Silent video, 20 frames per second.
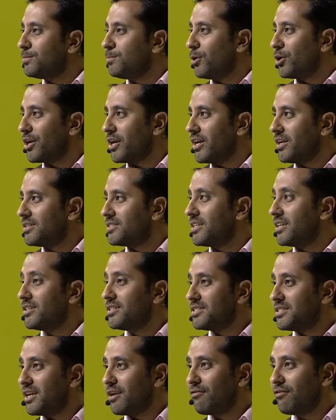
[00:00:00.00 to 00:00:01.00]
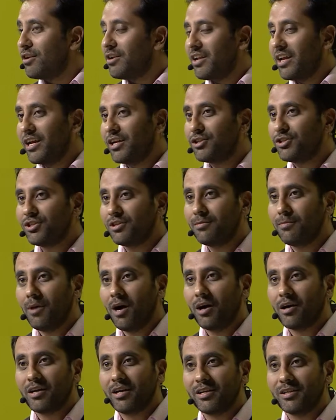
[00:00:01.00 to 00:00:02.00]
bookings in several Asian
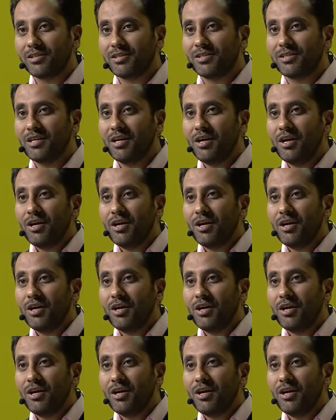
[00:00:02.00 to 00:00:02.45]
markets.